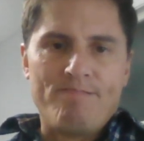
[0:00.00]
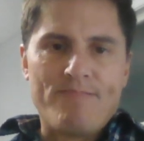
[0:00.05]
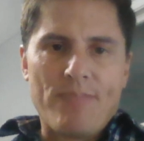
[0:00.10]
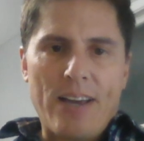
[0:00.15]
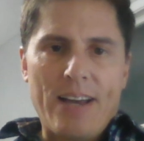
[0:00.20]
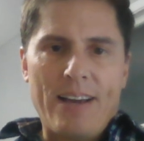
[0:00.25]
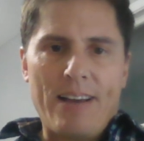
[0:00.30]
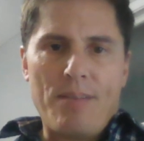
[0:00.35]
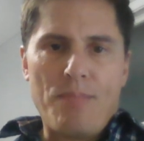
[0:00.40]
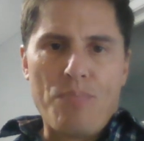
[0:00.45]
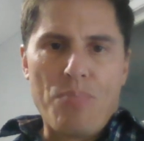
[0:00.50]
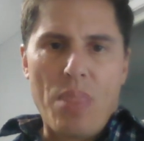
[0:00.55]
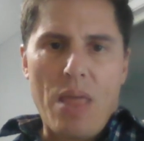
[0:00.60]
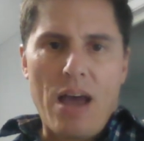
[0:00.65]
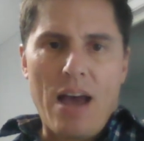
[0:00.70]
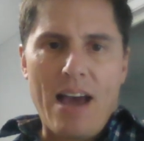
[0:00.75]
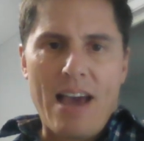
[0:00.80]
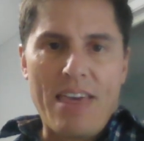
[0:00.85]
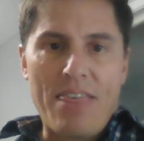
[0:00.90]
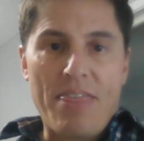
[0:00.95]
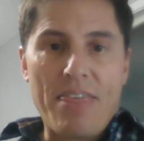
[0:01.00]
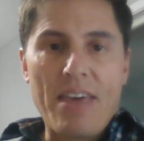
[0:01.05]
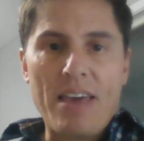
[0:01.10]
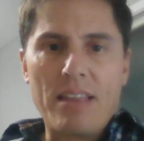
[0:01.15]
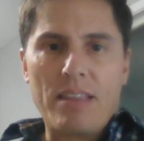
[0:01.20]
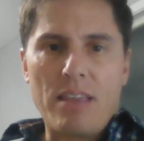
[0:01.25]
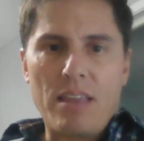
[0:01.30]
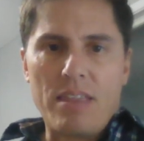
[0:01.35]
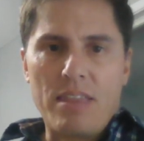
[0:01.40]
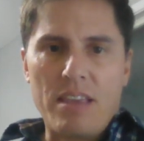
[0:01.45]
I
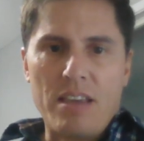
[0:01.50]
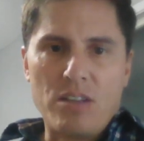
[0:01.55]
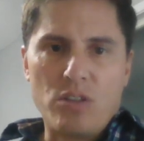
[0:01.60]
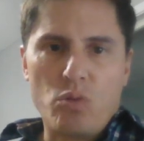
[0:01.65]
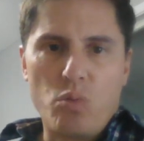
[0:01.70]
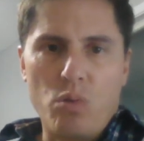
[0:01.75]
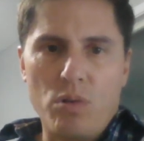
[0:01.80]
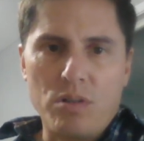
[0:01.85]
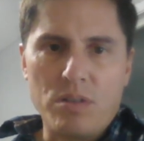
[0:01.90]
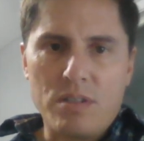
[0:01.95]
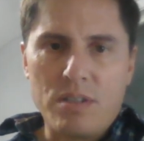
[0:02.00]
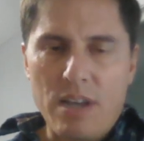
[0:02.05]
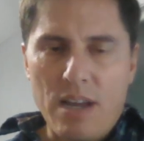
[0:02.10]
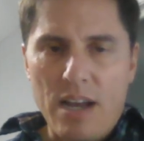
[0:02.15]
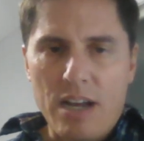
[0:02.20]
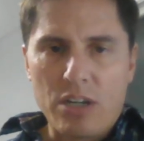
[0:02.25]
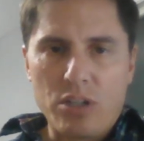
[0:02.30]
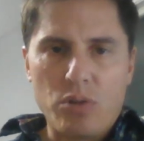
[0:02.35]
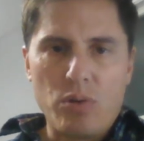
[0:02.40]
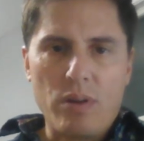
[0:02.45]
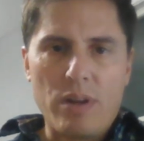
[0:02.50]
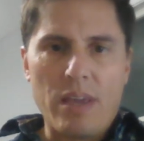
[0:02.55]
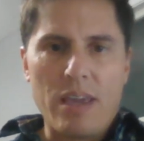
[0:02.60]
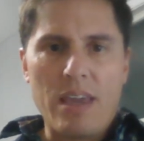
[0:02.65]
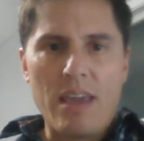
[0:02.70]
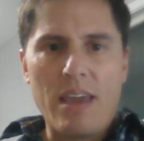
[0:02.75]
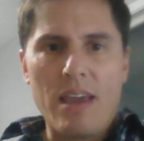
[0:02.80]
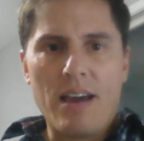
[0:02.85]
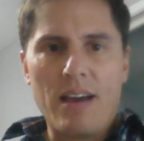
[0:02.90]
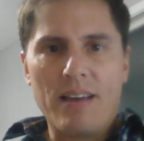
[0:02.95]
think that this was
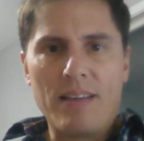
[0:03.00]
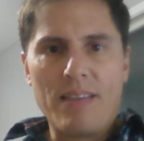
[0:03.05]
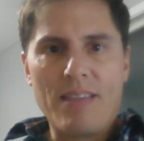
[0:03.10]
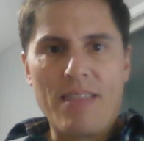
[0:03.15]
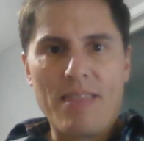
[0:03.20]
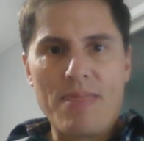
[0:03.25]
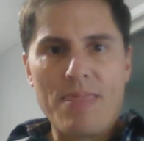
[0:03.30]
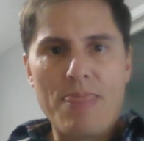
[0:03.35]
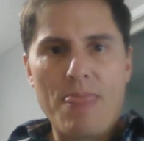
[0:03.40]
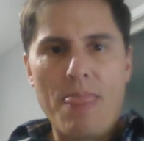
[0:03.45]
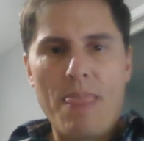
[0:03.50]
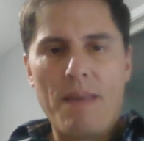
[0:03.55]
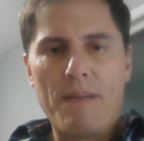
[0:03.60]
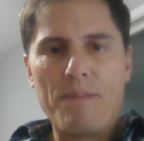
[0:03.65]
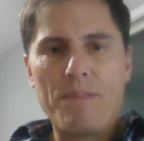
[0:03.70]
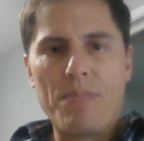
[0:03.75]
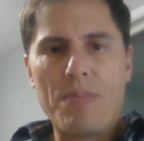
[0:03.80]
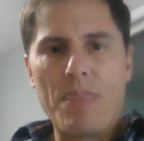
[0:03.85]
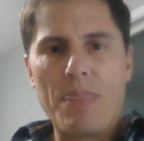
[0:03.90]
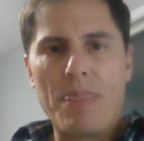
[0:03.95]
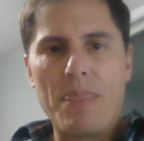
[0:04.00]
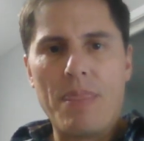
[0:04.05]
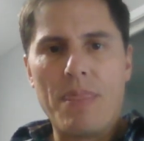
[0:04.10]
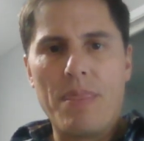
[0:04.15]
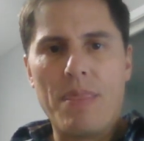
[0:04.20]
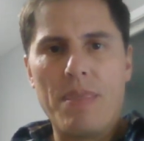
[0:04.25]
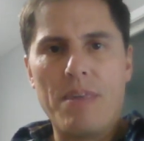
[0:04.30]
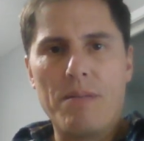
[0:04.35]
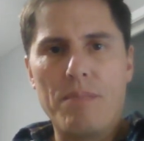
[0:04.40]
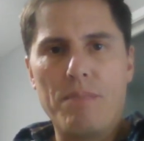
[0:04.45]
actually
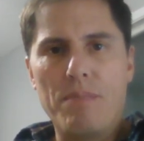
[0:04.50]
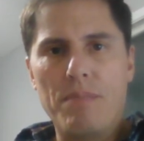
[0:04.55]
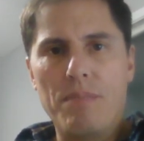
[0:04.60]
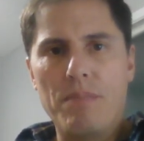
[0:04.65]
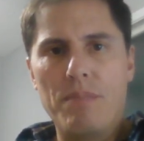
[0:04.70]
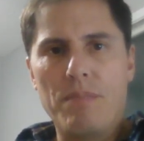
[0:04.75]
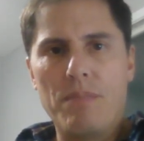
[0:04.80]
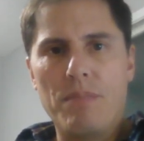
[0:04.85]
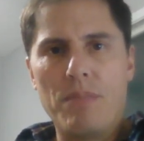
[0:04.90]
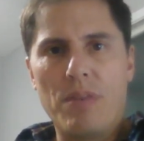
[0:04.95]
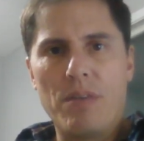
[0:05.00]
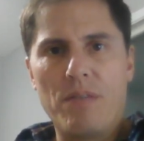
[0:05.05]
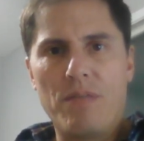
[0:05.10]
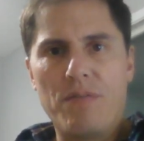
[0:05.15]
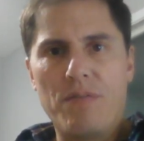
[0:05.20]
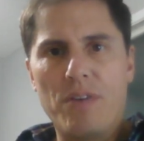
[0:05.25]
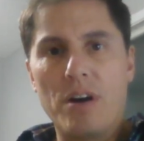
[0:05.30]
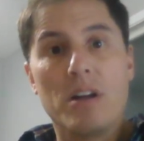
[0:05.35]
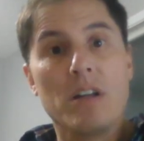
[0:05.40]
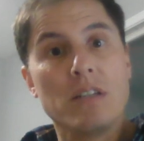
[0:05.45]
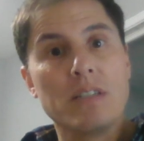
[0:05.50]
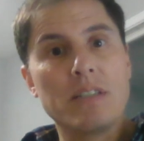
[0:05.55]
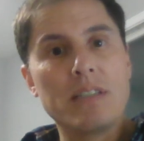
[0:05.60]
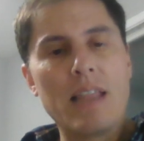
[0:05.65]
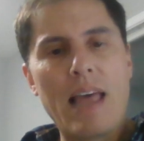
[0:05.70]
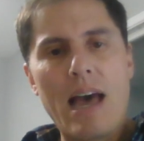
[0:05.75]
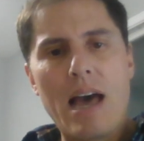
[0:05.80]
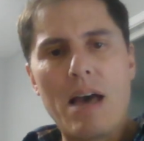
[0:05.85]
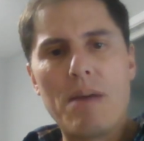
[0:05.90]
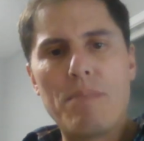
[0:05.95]
the funnest
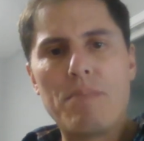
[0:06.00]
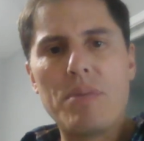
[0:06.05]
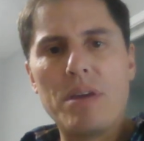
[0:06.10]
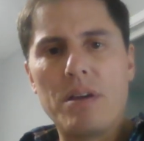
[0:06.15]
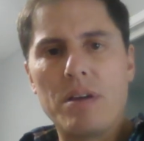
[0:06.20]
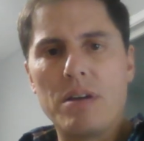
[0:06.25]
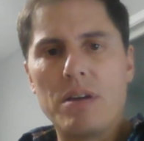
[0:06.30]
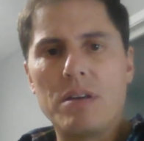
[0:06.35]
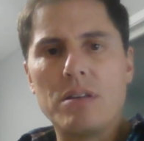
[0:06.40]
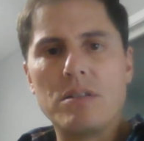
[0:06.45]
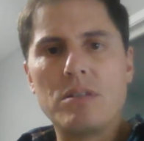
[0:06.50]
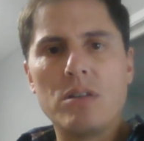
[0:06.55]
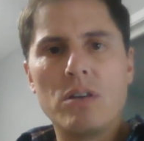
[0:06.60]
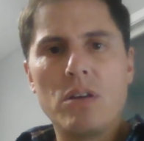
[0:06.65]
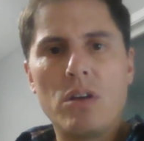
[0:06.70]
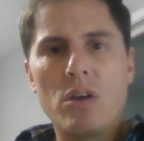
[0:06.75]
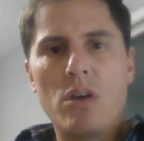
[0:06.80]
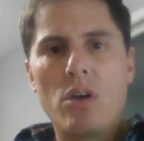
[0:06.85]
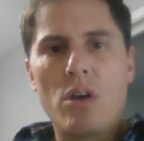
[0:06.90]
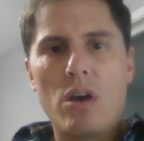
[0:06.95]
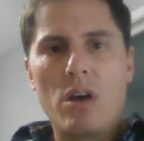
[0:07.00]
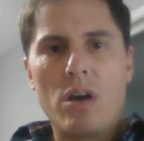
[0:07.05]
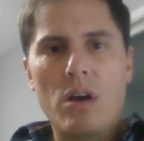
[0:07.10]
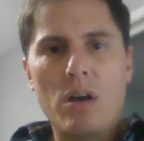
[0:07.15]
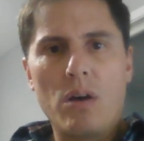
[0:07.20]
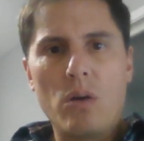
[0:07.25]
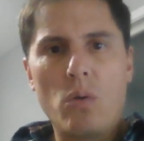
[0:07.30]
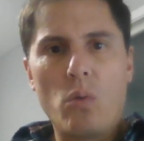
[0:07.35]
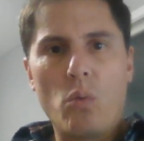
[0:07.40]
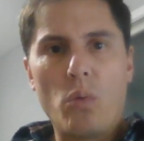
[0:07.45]
lab because
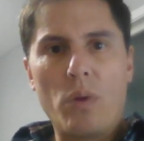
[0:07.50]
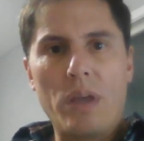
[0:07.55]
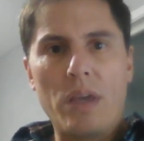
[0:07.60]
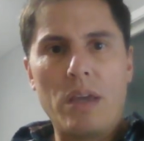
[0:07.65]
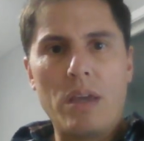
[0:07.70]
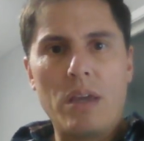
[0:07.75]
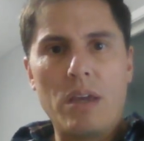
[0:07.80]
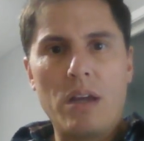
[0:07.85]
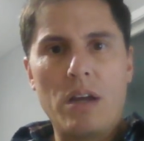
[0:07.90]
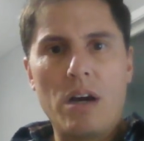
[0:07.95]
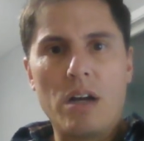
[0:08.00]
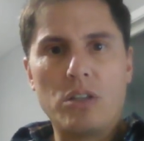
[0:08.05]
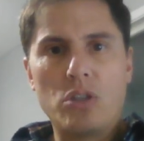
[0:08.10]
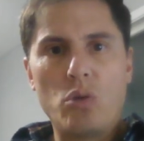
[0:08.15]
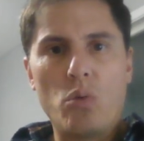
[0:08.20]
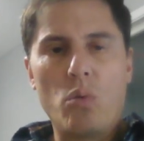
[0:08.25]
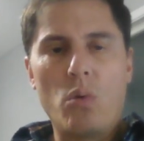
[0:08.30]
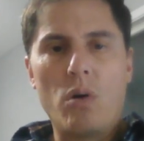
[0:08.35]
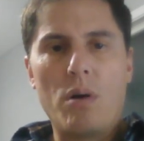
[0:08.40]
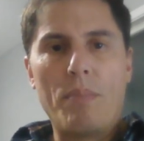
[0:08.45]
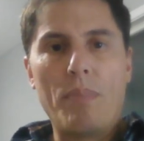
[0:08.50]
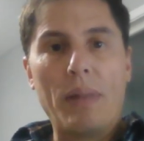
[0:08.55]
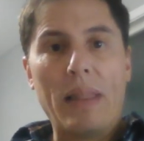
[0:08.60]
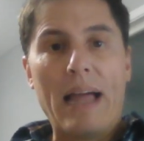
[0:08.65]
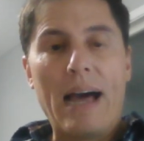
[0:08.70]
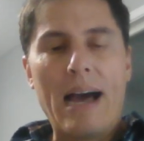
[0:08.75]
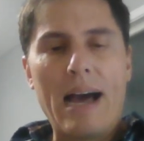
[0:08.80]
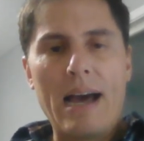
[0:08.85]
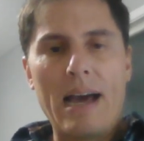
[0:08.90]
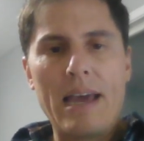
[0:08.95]
we got to
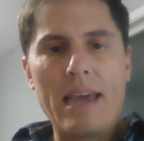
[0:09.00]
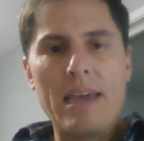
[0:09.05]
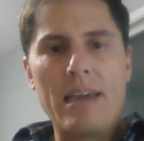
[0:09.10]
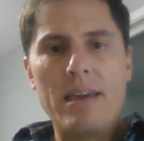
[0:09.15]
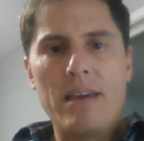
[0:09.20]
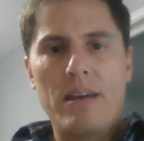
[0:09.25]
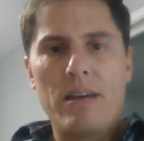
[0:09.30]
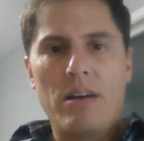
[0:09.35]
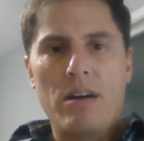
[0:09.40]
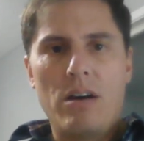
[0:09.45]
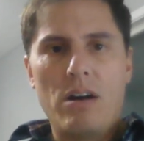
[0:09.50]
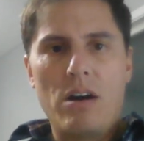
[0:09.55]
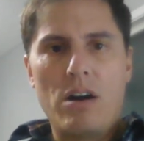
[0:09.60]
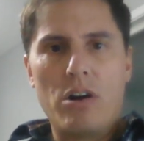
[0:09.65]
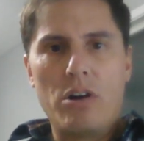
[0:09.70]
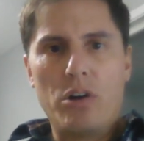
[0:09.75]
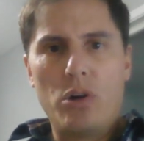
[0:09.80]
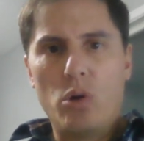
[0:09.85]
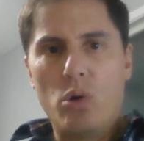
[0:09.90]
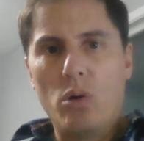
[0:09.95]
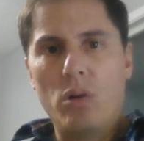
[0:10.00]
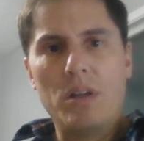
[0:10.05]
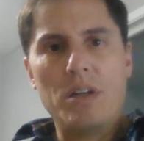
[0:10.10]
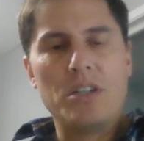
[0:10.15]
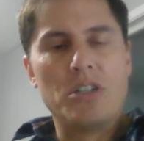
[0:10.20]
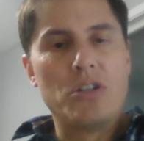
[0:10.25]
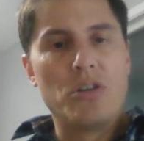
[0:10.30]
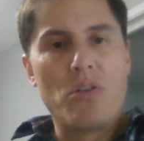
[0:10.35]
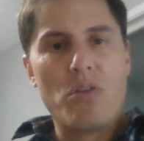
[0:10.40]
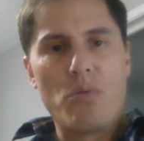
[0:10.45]
apply our
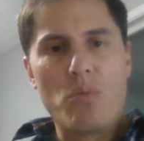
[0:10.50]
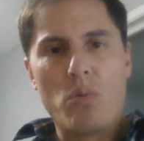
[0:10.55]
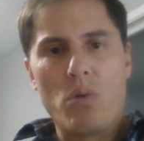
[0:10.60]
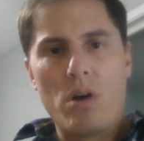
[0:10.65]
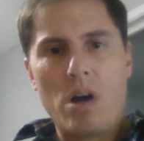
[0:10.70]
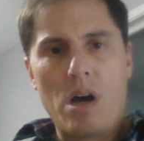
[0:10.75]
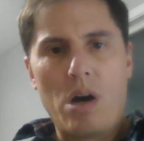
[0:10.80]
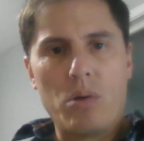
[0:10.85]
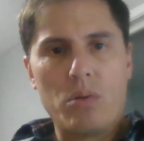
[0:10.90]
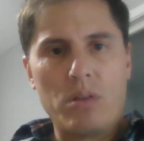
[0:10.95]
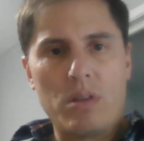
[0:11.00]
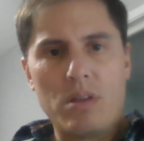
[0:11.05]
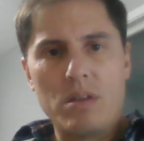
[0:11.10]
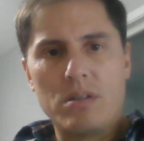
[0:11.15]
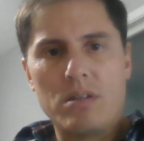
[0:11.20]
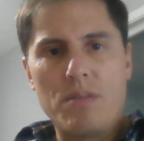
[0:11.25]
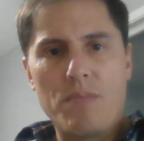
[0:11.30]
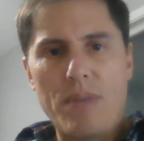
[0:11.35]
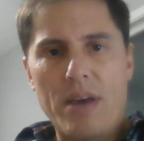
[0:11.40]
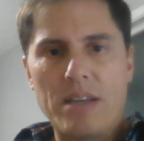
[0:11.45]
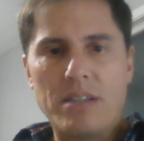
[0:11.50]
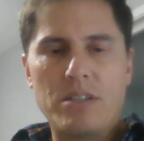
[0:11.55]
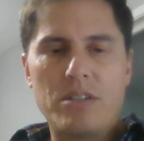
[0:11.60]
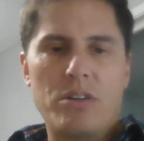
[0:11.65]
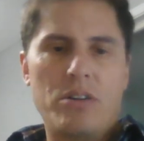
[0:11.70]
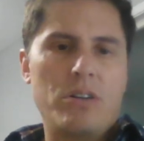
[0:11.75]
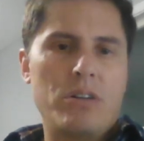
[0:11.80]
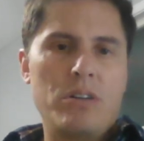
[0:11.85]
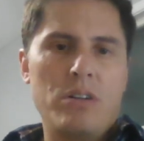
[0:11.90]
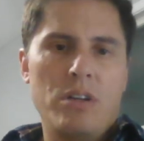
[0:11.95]
knowledge throughout the
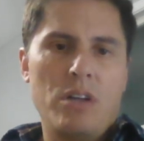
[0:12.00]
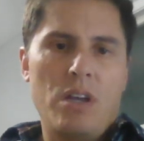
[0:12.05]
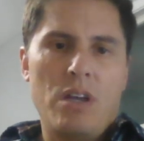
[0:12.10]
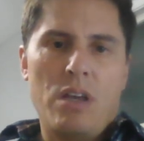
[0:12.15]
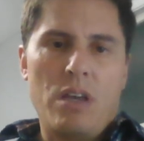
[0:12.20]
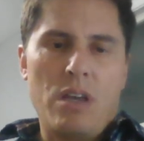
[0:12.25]
semester